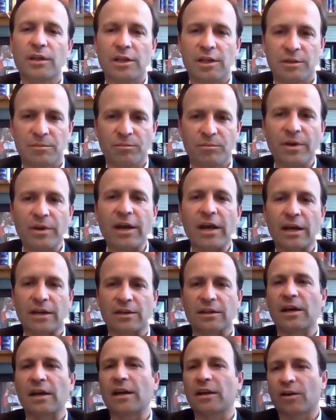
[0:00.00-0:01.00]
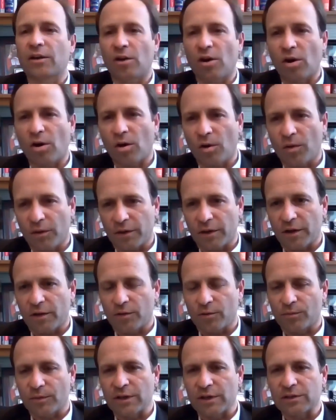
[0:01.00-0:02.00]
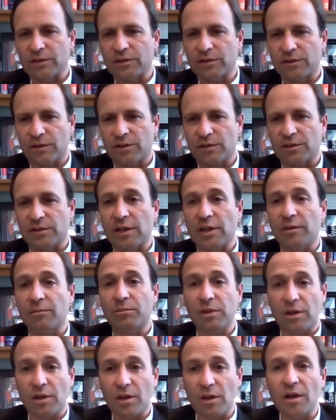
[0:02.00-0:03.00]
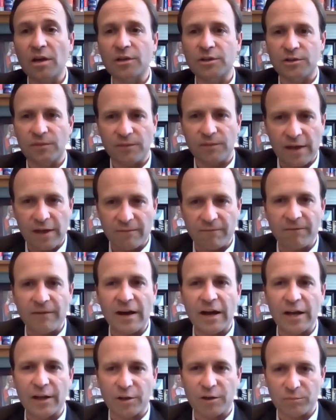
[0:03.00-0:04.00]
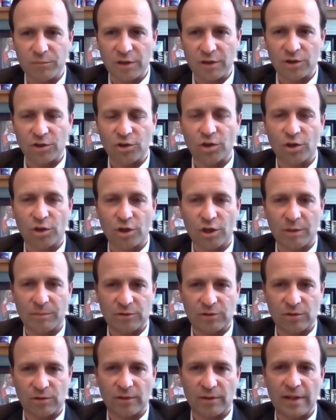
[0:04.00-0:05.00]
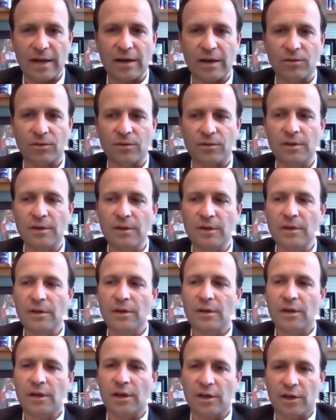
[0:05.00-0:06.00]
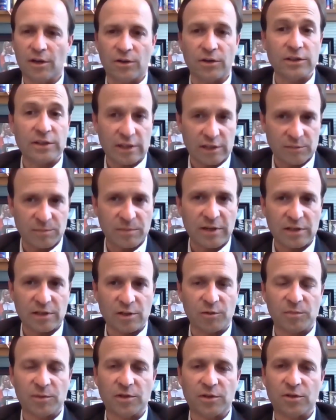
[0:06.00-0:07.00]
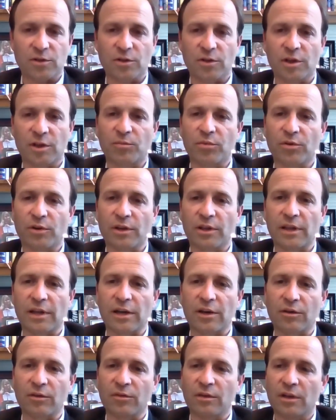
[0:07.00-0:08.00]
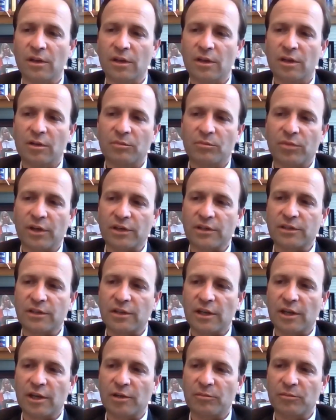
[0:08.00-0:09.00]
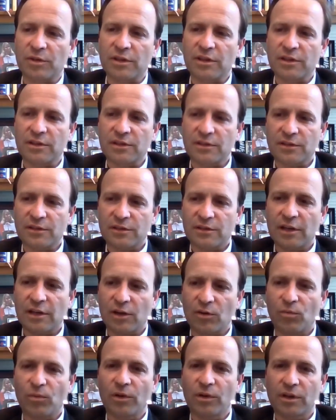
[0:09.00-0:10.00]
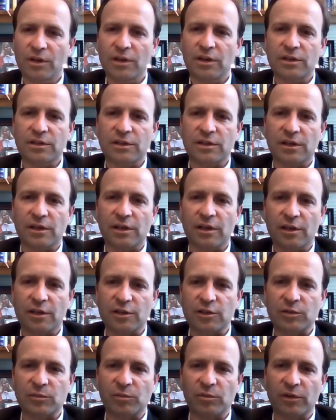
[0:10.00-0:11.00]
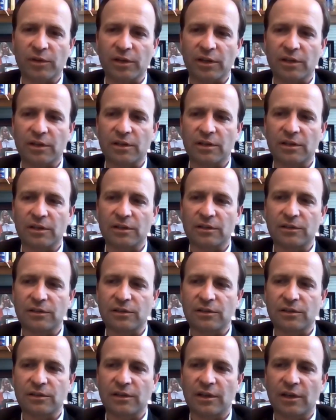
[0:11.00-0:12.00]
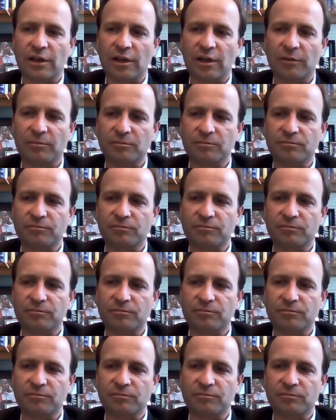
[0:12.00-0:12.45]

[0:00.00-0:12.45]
impact on all the other races in the state because of that volume being turned up so loud, or as I expect it'll be turned up pretty loud. But this willingness to ticket split is, I